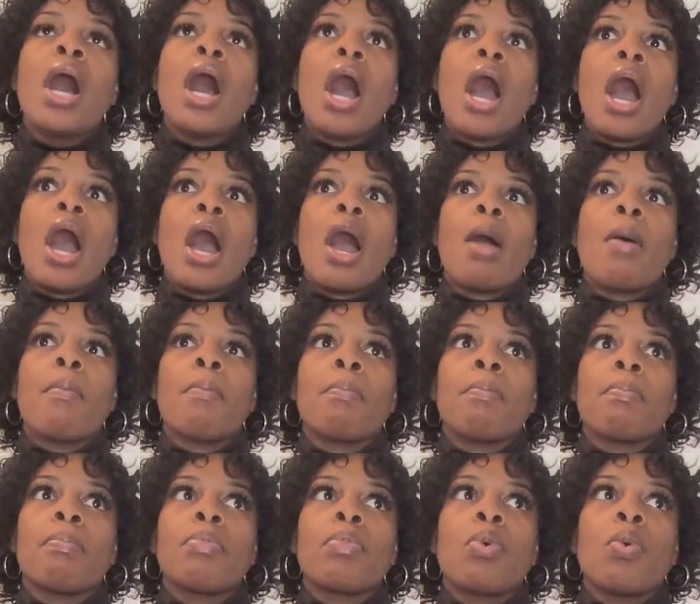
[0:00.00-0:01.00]

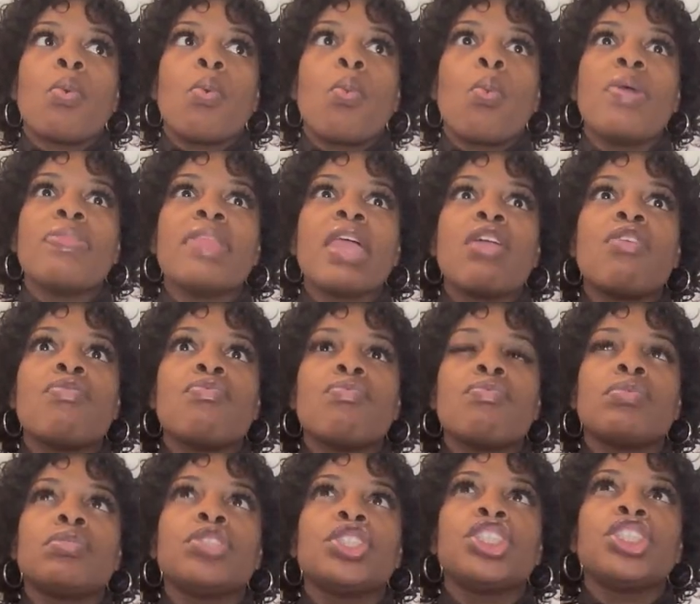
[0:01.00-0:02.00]
When they
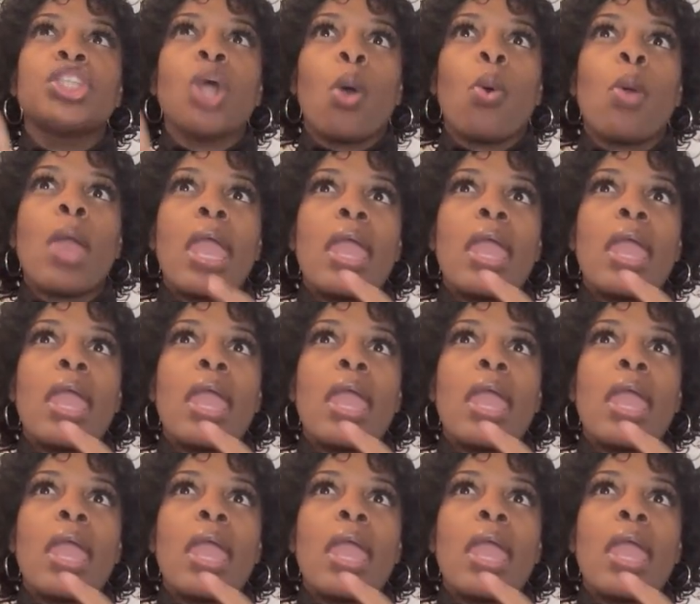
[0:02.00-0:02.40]
show